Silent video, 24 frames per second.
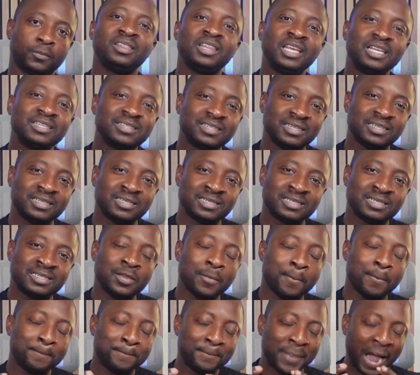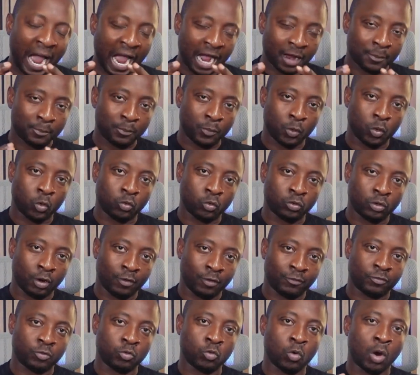This is the backbone
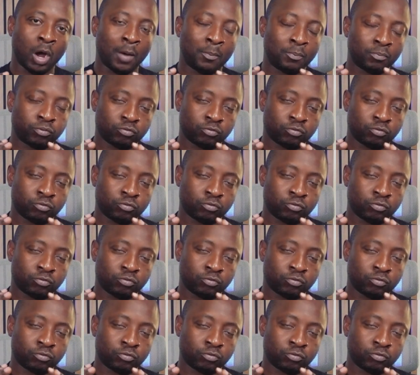of your